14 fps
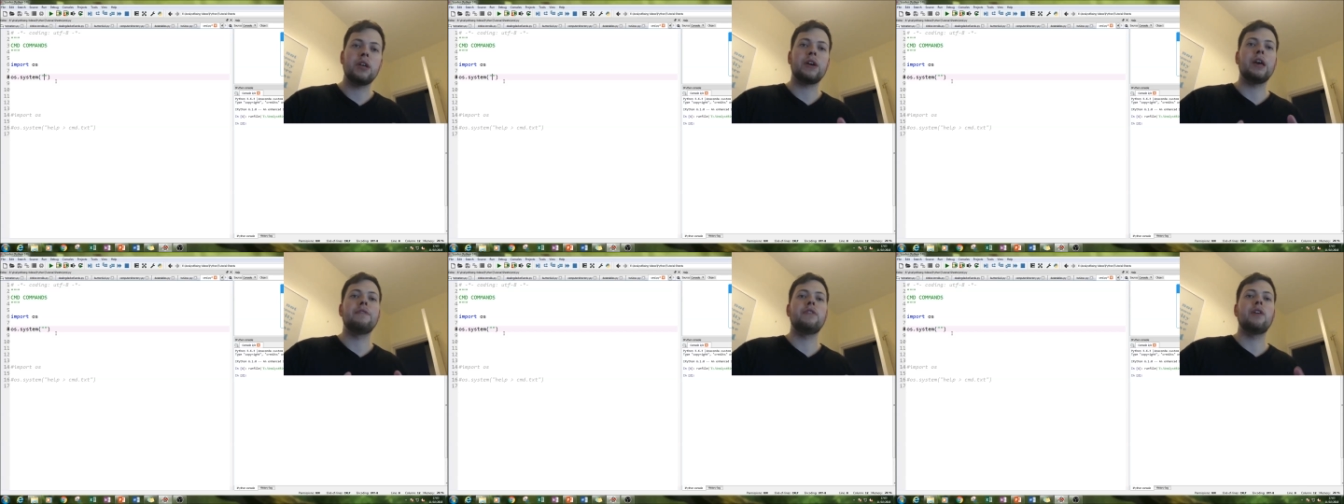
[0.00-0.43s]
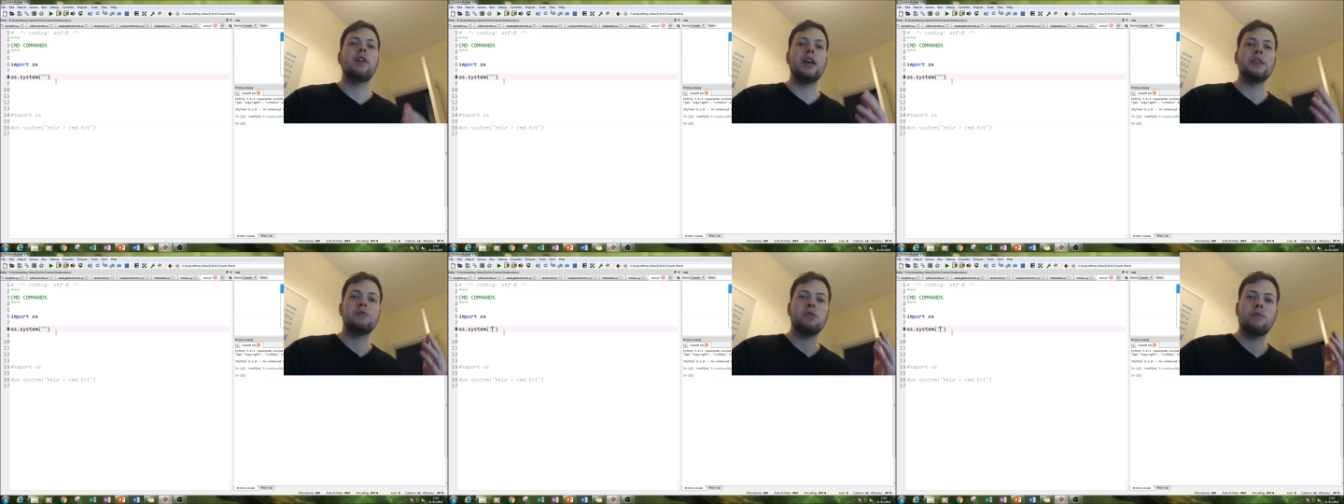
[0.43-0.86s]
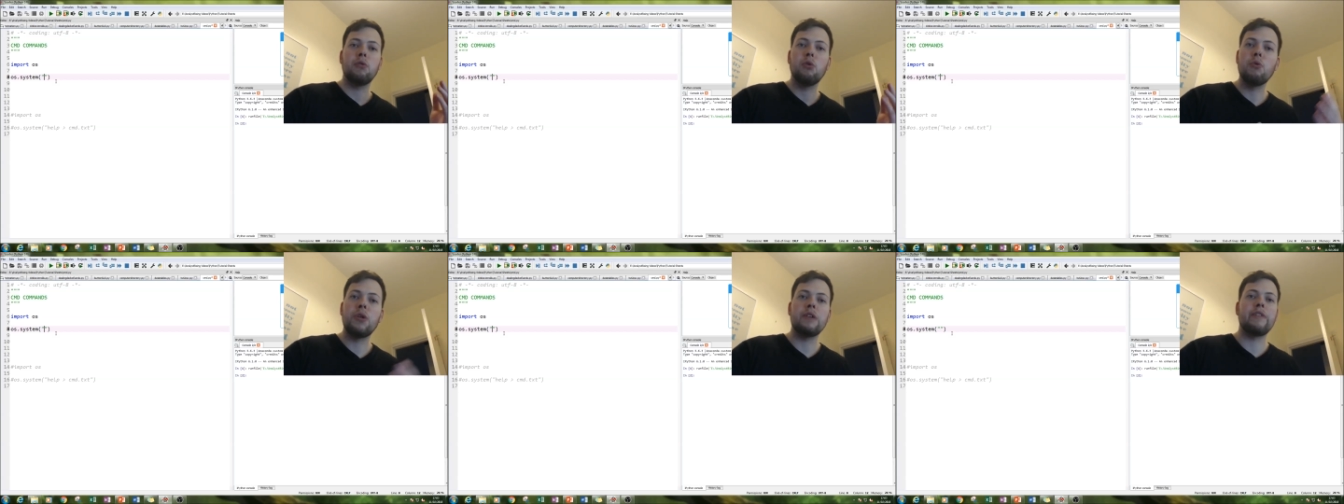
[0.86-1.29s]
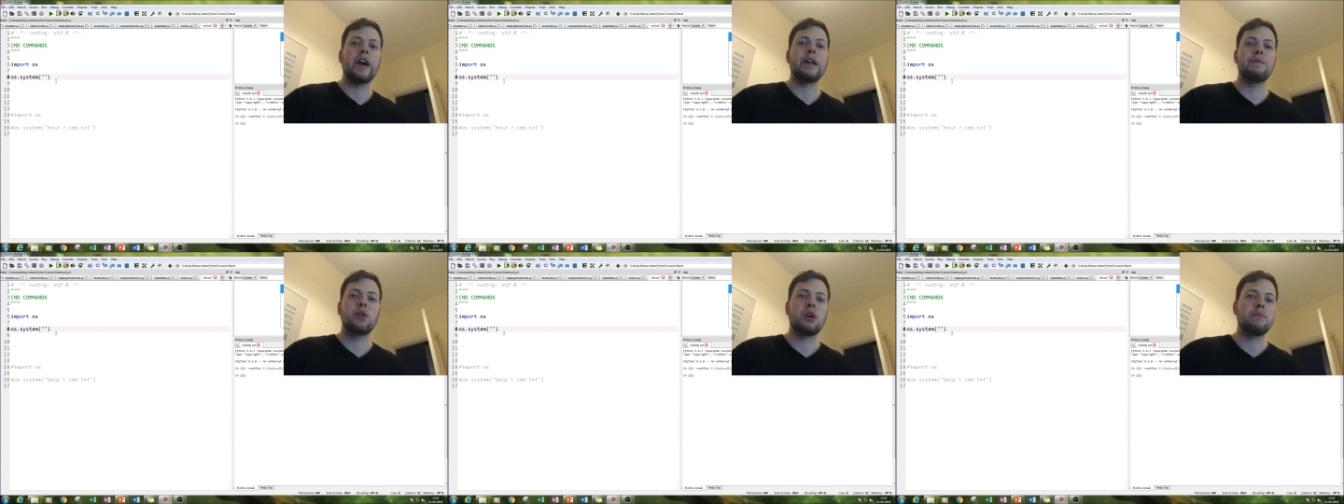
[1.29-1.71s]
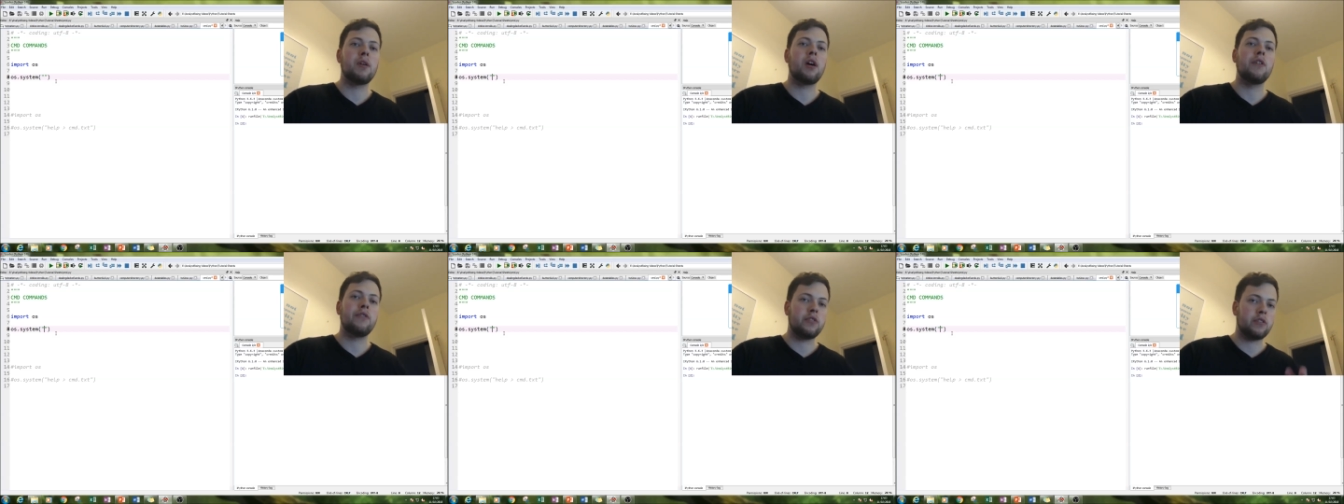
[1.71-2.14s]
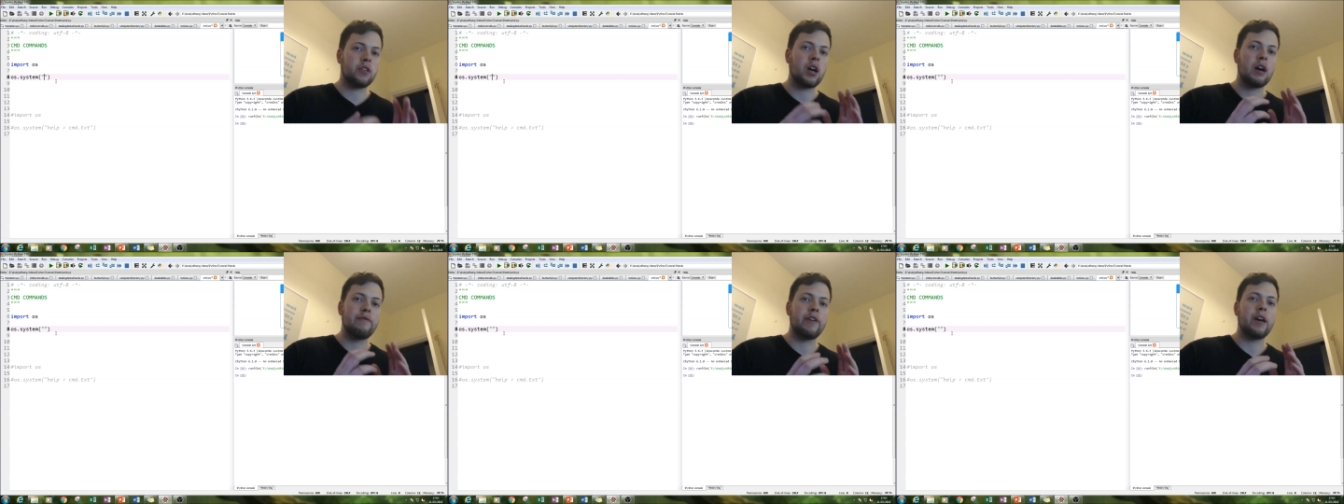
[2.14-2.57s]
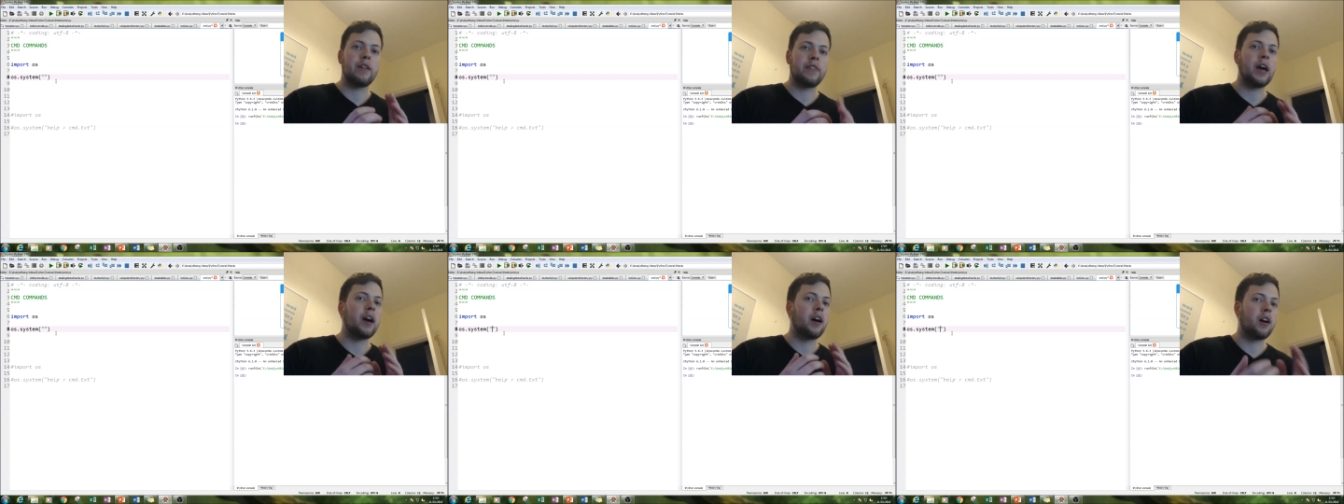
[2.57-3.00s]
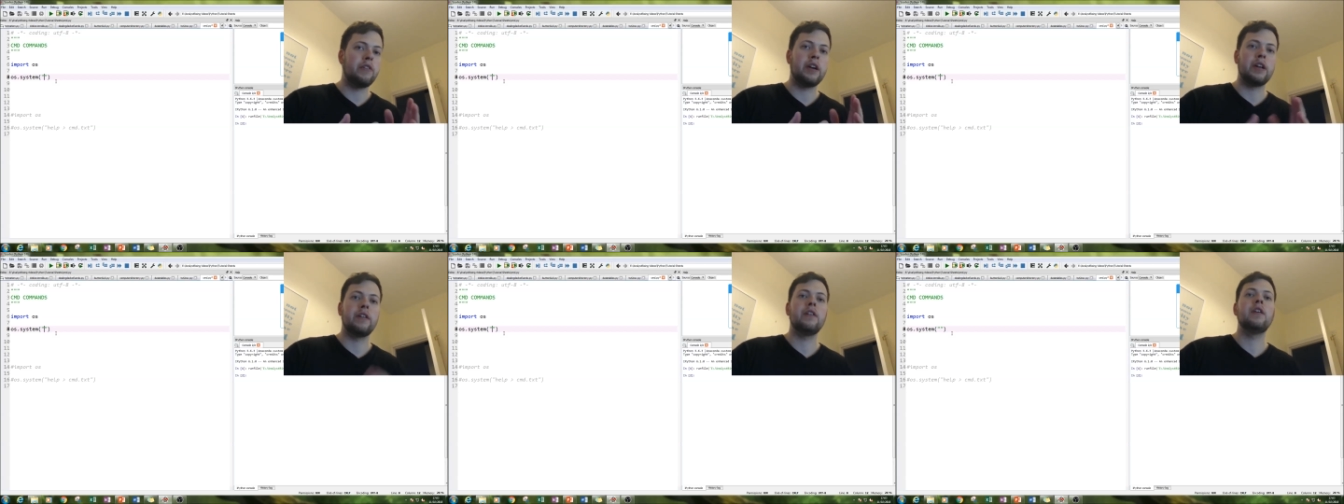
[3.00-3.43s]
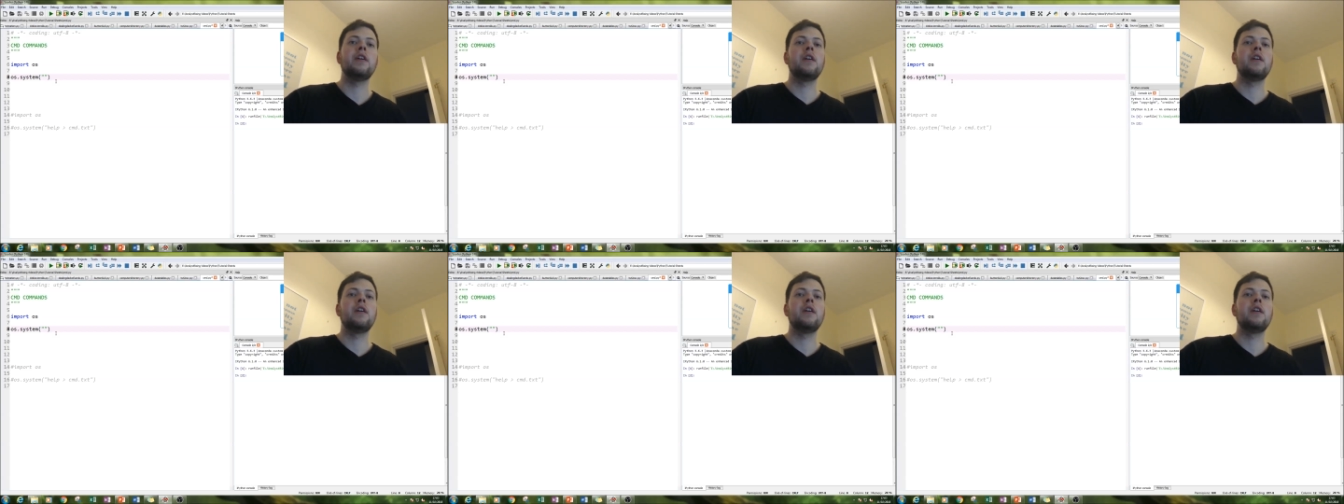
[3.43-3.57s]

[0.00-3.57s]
it gives you a list of all the available commands that are in